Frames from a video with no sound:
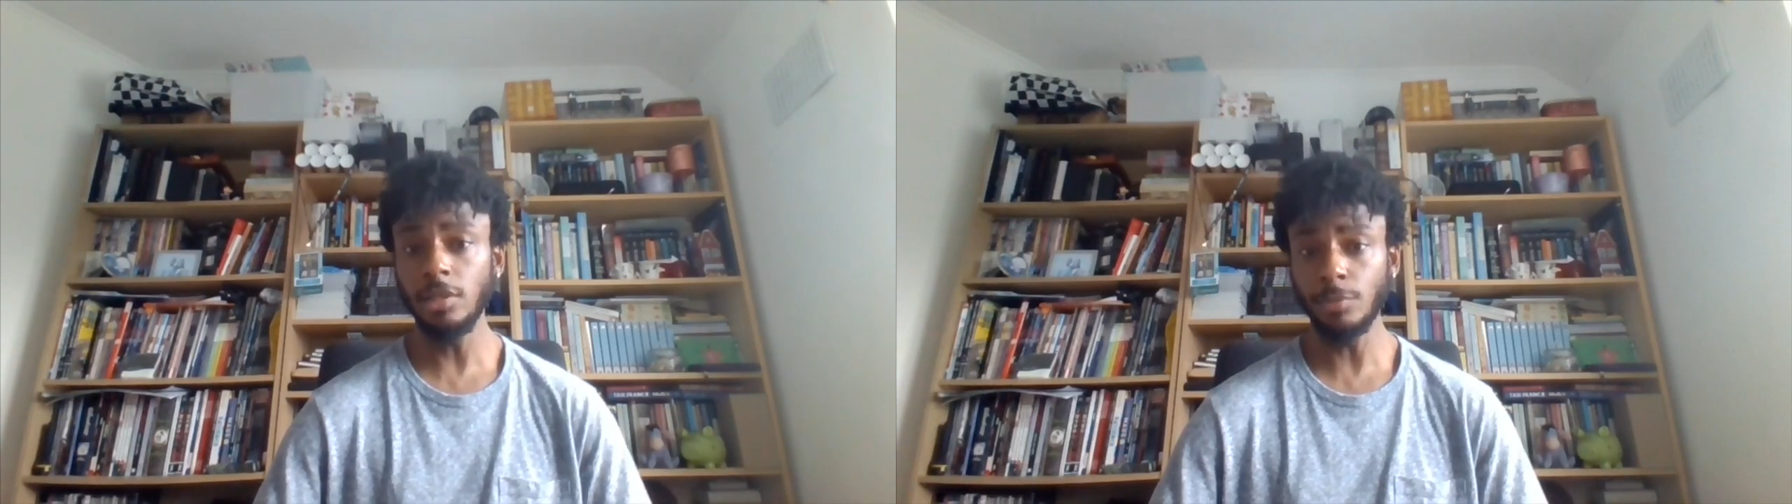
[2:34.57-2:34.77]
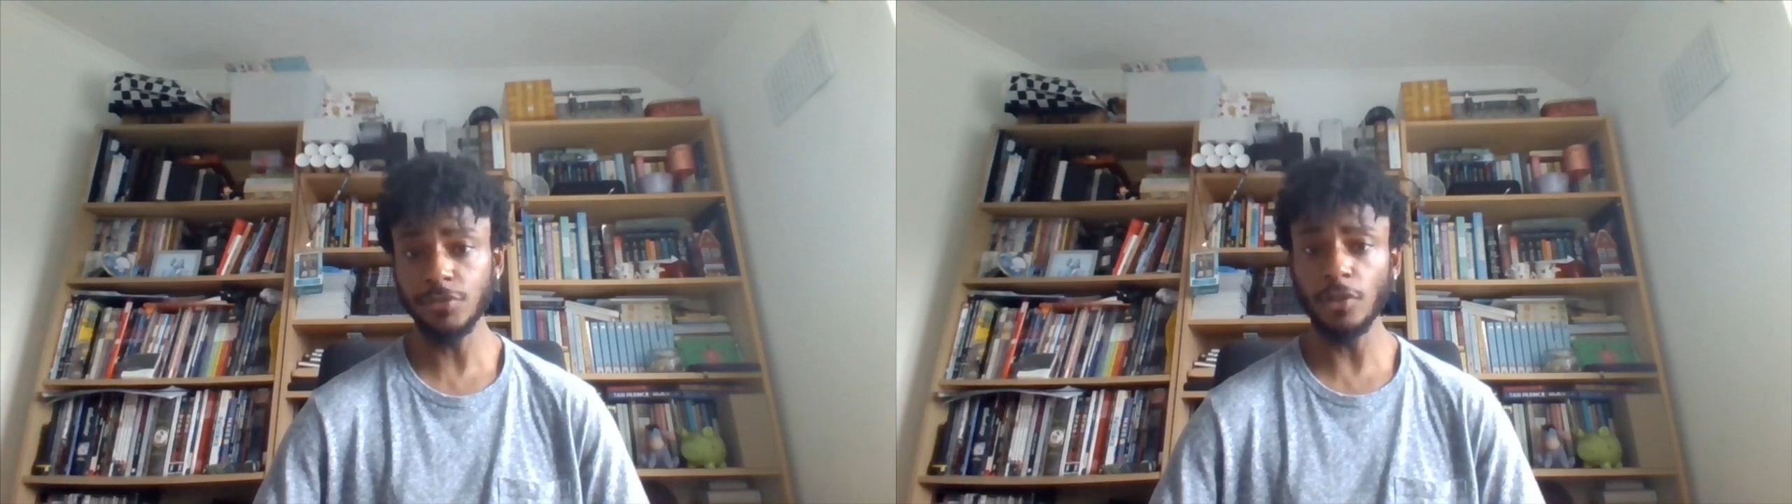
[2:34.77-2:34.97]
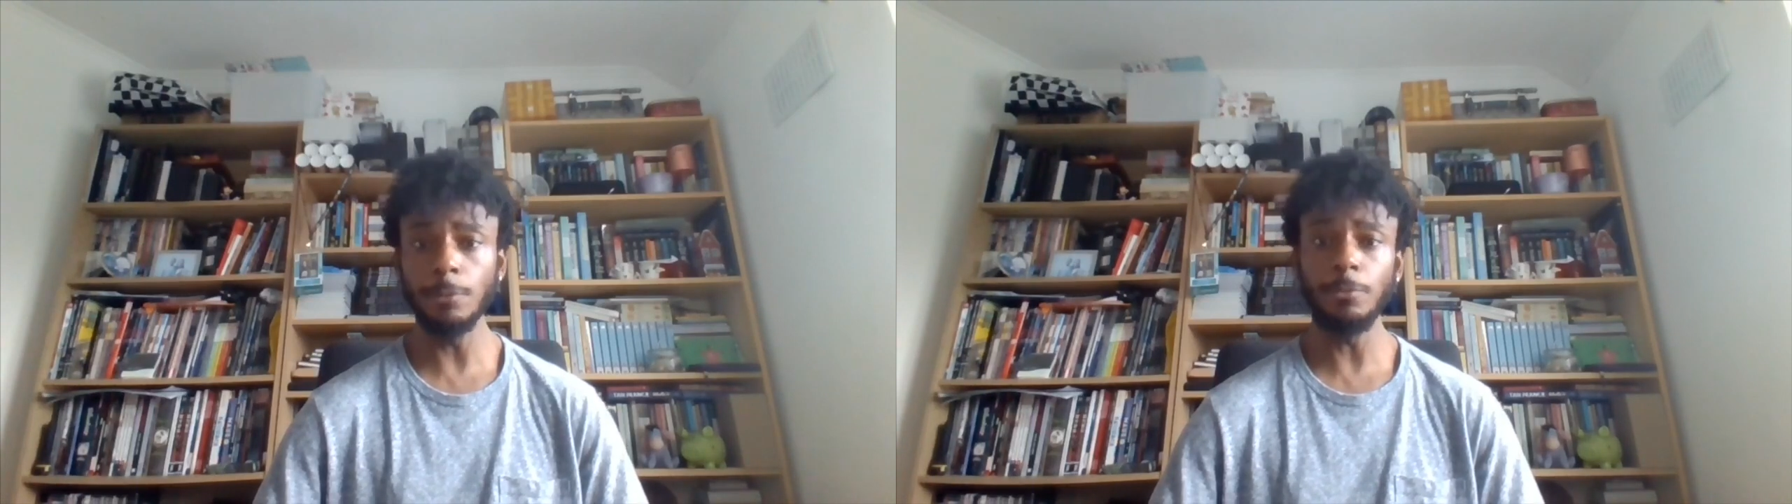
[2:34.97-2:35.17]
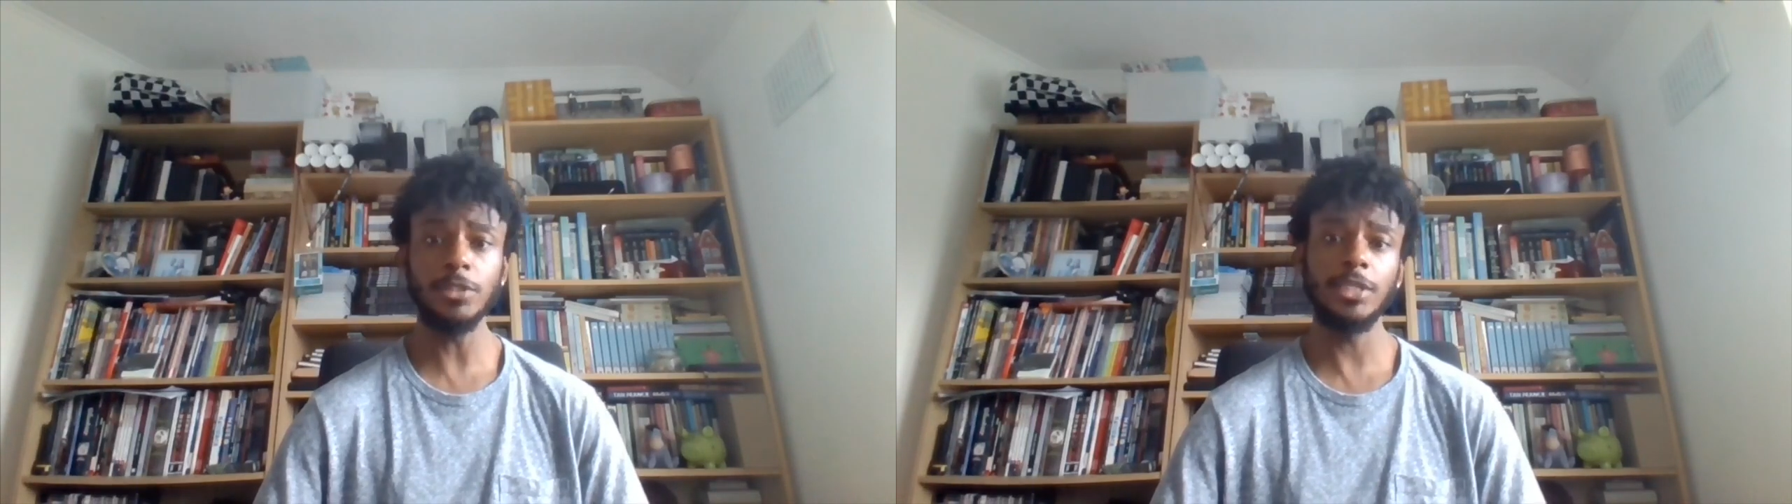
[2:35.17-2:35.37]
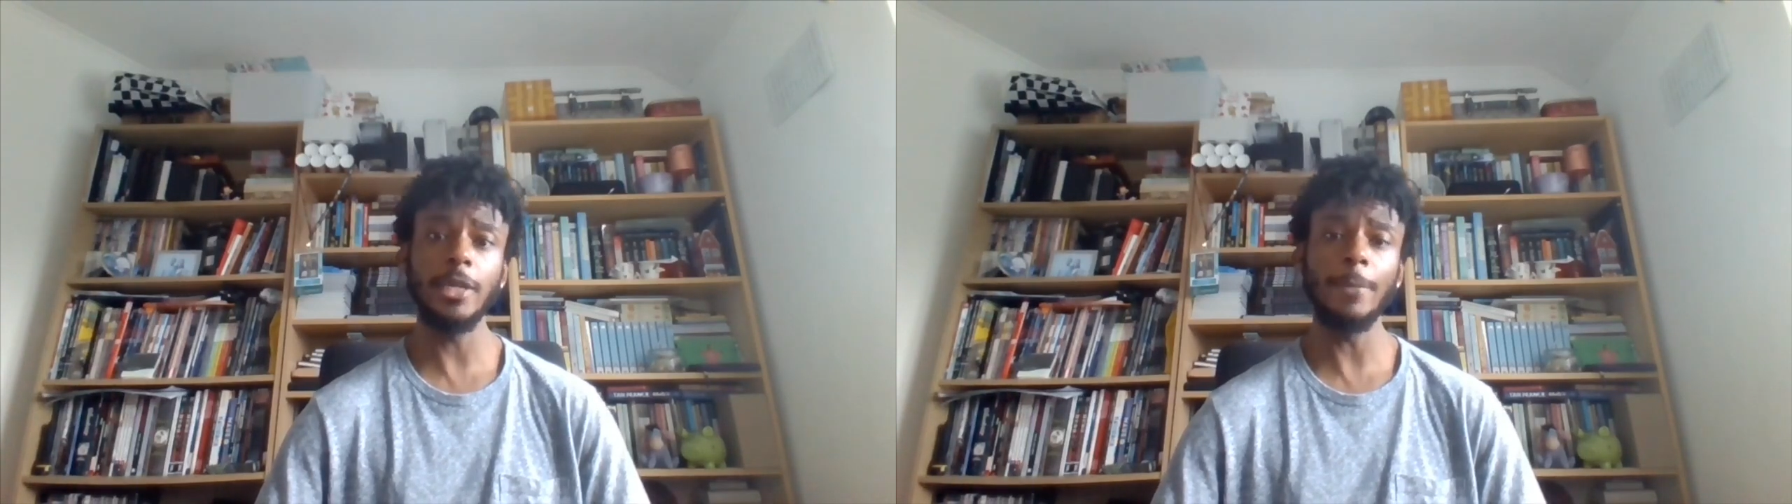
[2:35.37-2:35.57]
the Butterfly
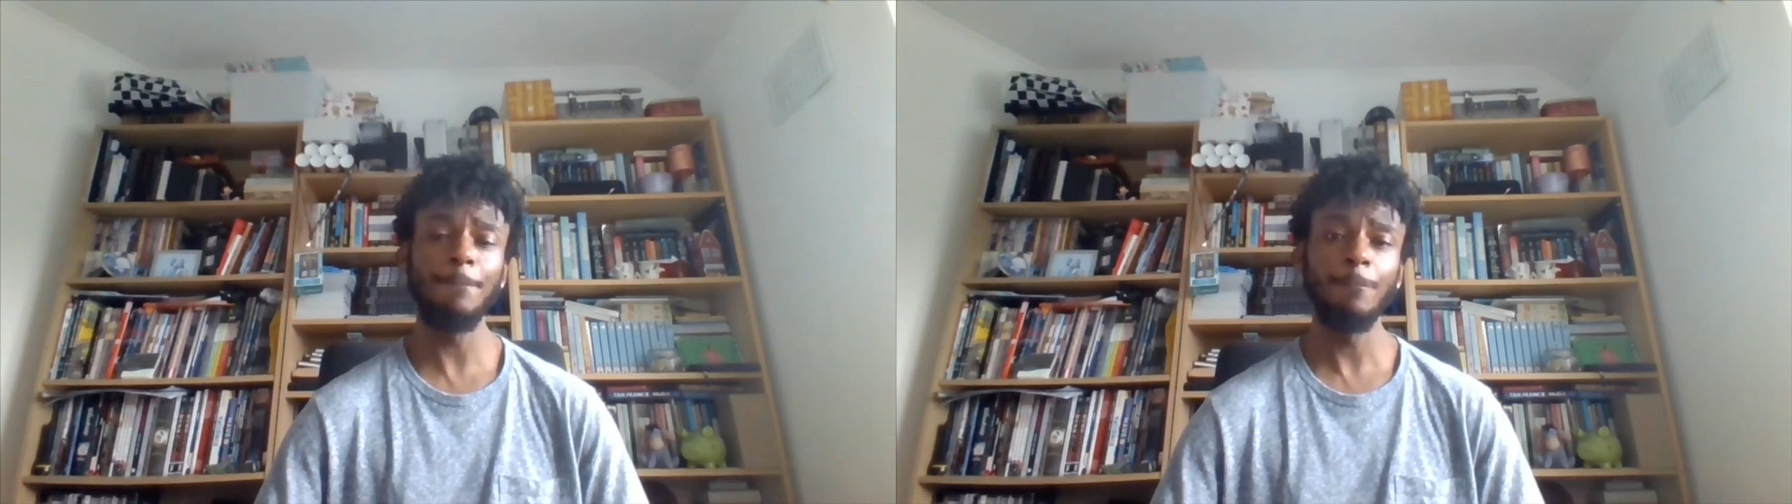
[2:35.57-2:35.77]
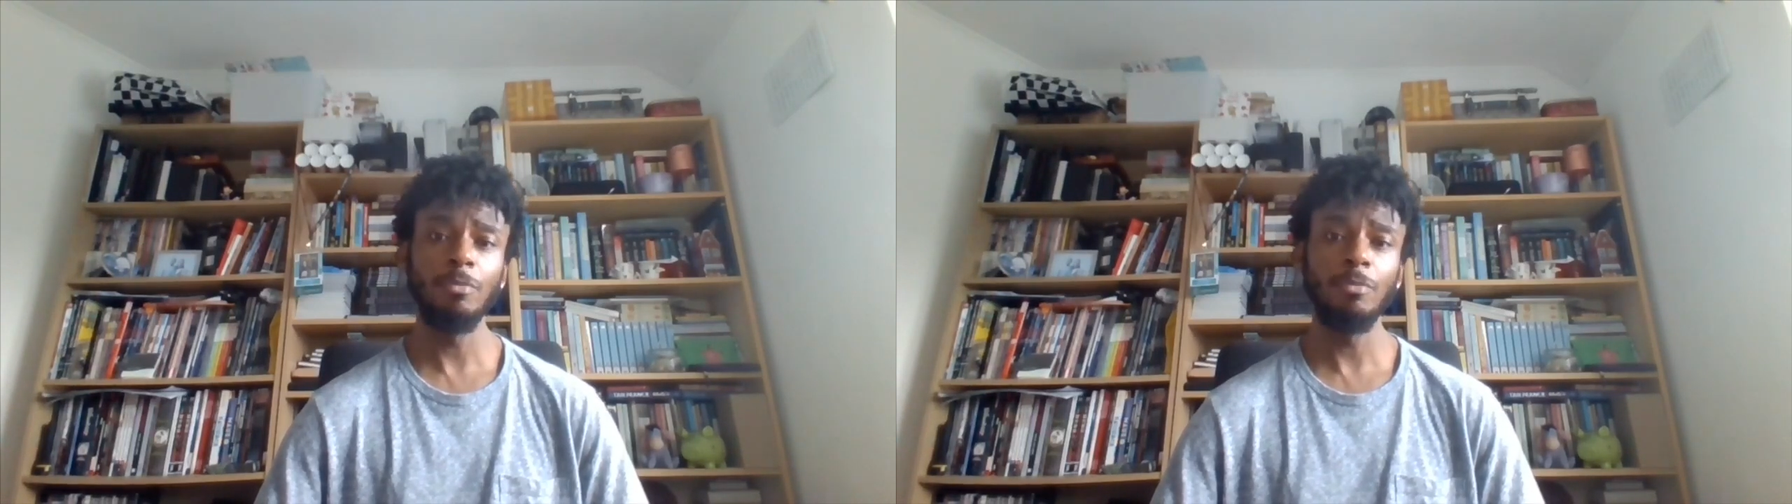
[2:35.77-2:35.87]
Books team